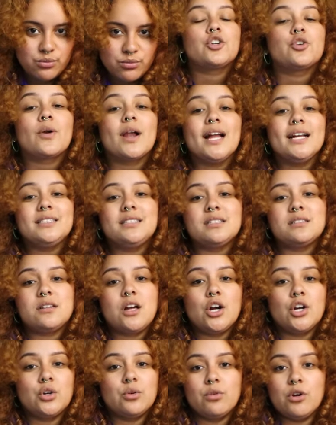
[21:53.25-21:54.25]
Craig does
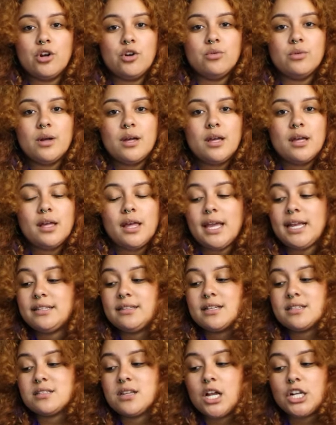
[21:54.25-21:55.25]
not grow. He
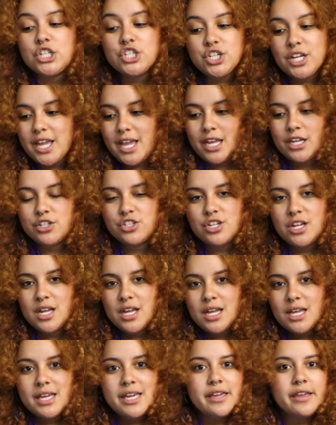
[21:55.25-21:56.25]
does not change.
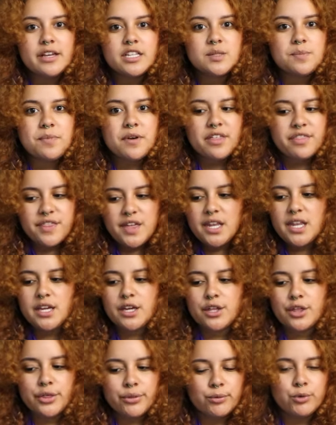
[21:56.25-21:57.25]
He is
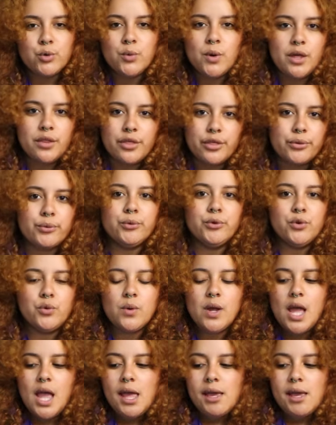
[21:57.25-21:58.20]
pathetic through and through.